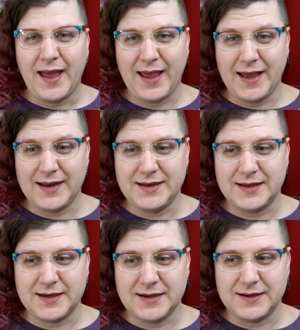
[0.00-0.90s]
And
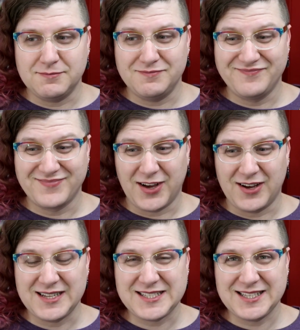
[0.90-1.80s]
um,
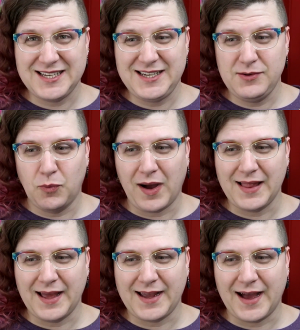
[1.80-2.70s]
honestly,
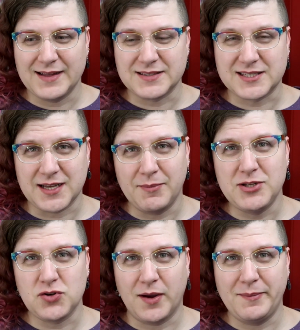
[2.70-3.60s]
while I got some
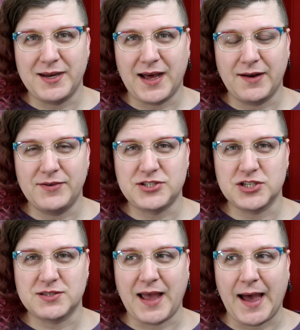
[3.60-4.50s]
enjoyment out of it,
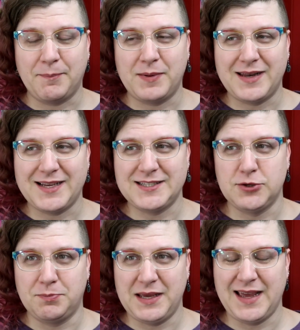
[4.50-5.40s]
just happening
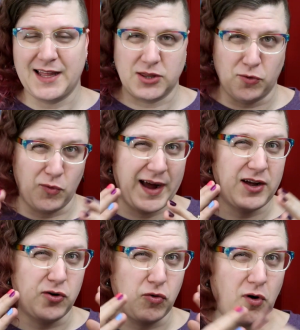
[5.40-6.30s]
to be at the
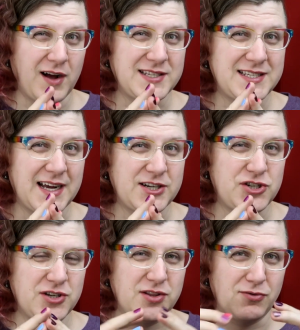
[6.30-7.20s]
right
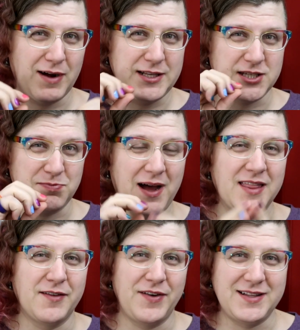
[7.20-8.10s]
cross-section, the right
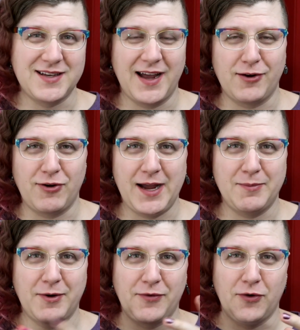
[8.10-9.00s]
spot in the Venn
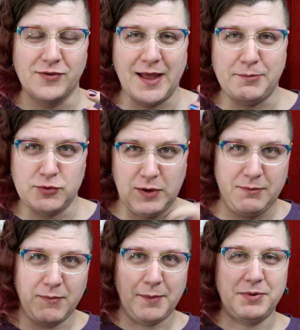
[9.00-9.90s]
diagram of overlap
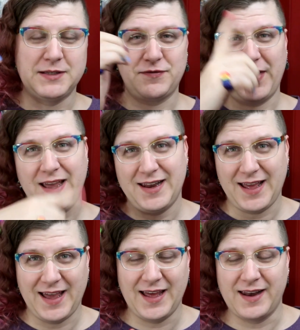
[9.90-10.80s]
between Muppets fan
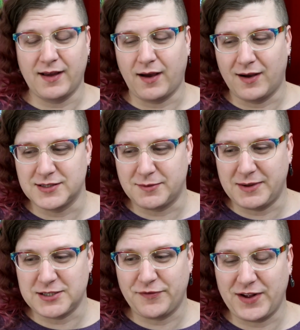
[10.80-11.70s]
and Haunted
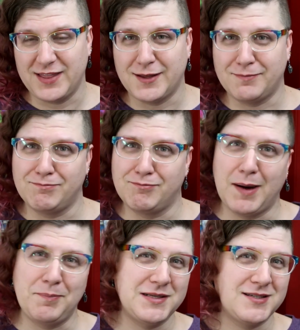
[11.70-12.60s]
Mansion fan, the
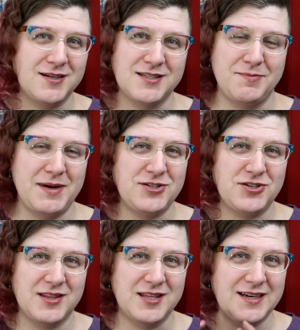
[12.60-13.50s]
Muppets Haunted
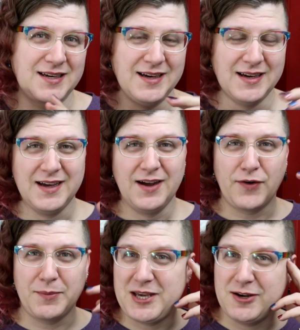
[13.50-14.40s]
Mansion thing
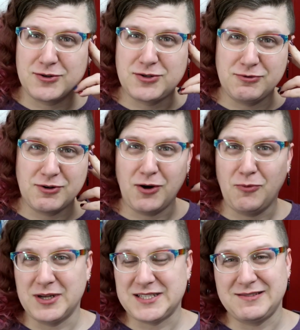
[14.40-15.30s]
from a year or two ago
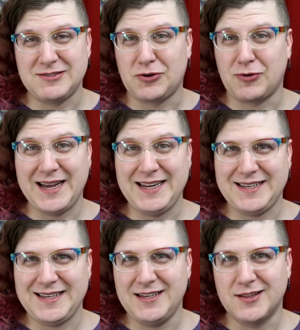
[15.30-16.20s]
wasn't
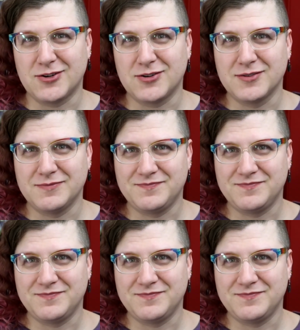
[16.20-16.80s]
great either.